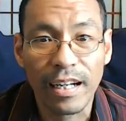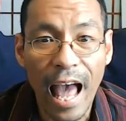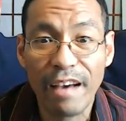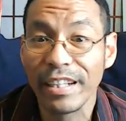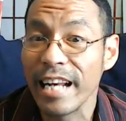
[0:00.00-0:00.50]

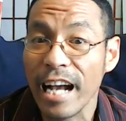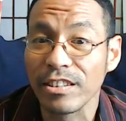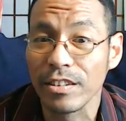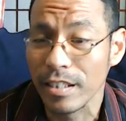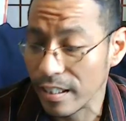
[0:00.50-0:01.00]
having
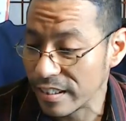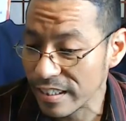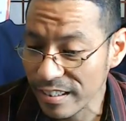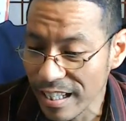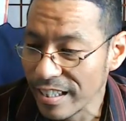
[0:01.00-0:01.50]
natural
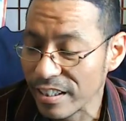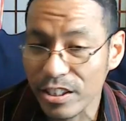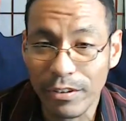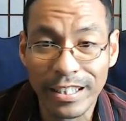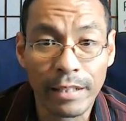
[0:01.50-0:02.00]
urges. You're
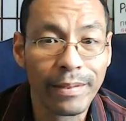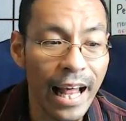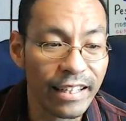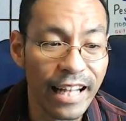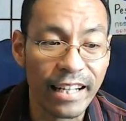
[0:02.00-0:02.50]
showing them
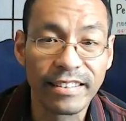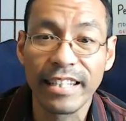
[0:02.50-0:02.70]
that